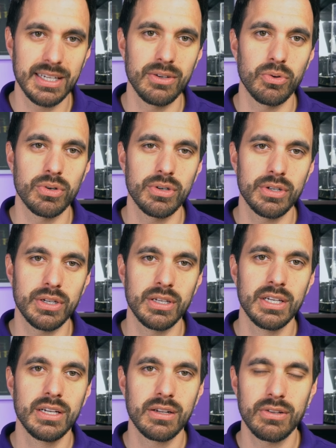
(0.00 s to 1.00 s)
in order to
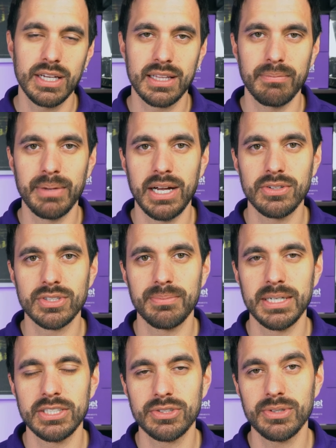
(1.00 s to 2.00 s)
click the mouse on
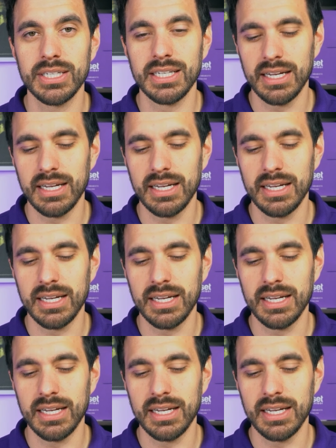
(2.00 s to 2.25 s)
my screen.